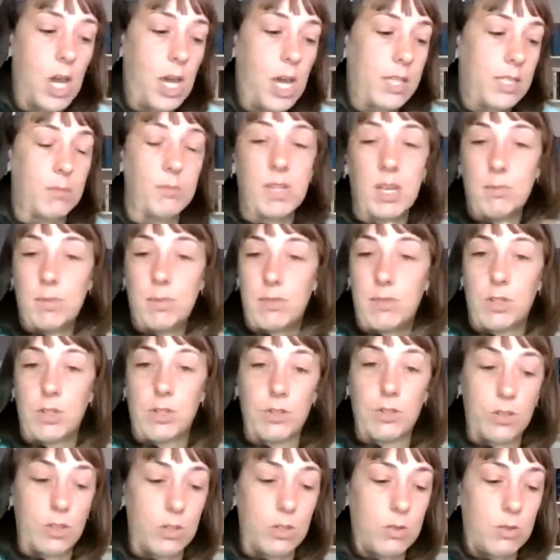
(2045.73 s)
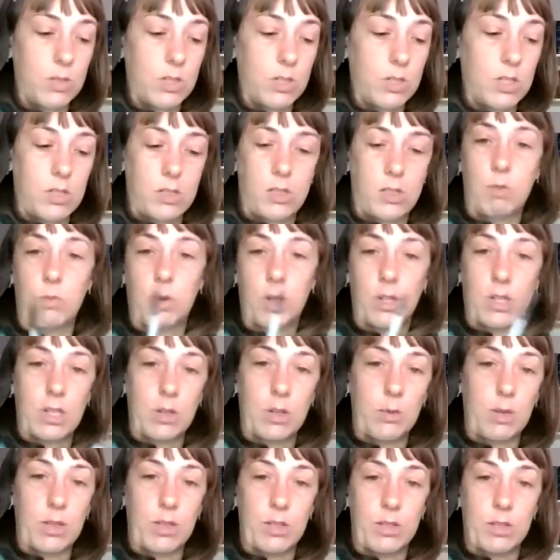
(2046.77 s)
Sometimes if you're new to working
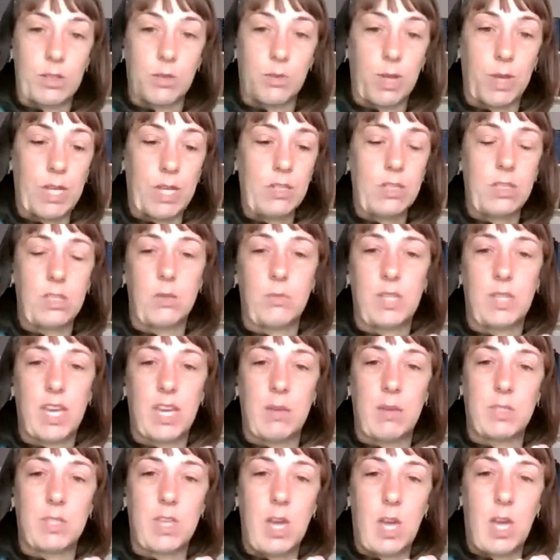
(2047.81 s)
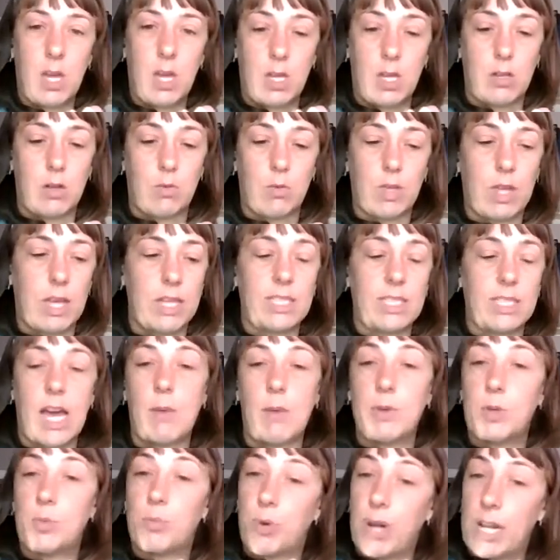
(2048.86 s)
with a syringe, sometimes you don't realize how
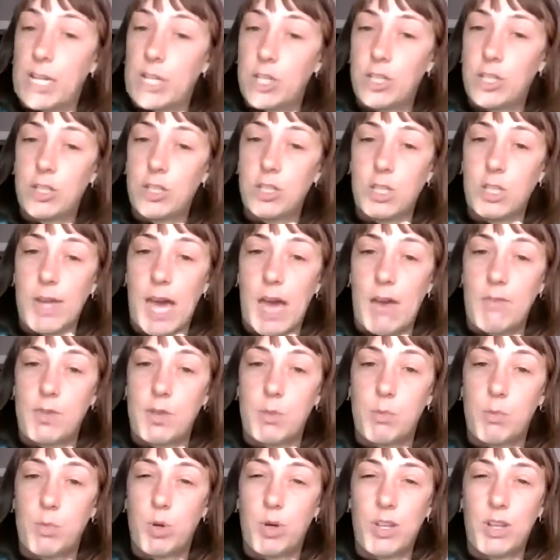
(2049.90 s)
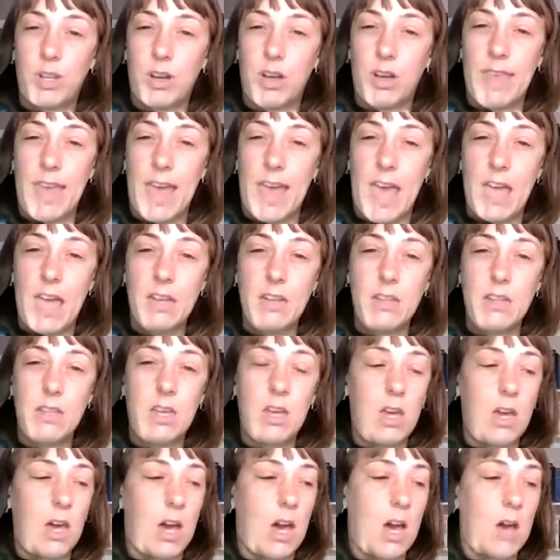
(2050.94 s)
much pressure you have to put on the end.
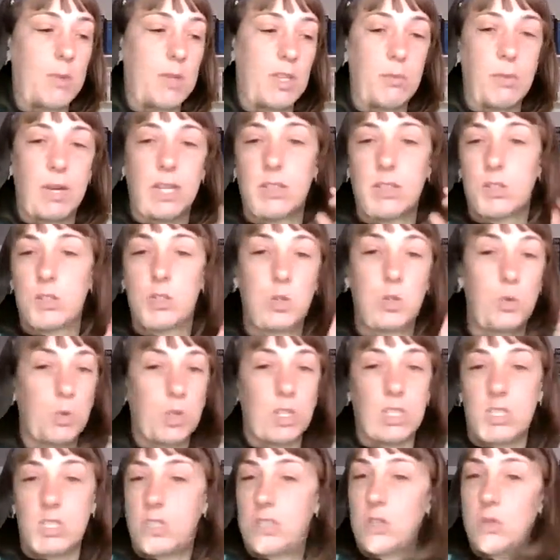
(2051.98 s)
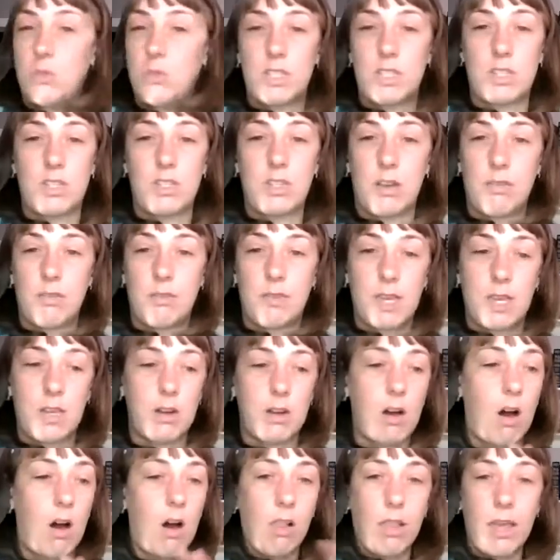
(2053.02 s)
You might squirt too much stuff in
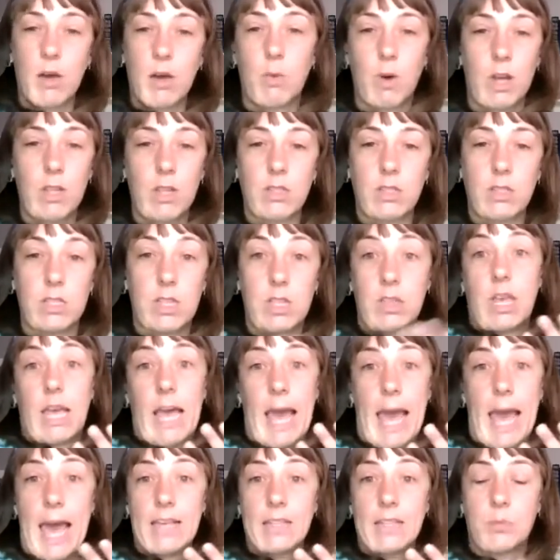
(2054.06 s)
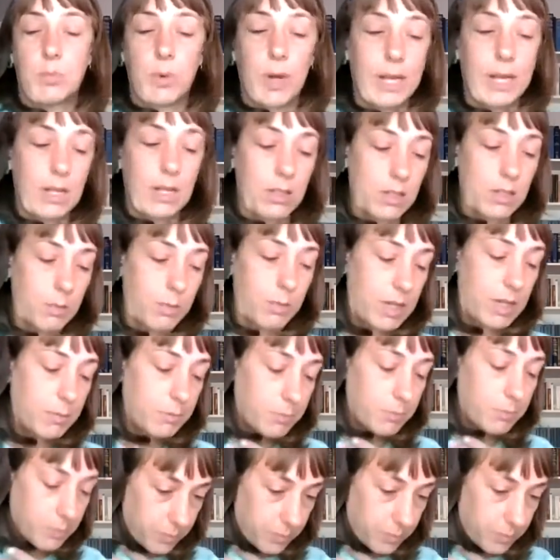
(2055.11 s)
all at once and then they aspirate a little bit.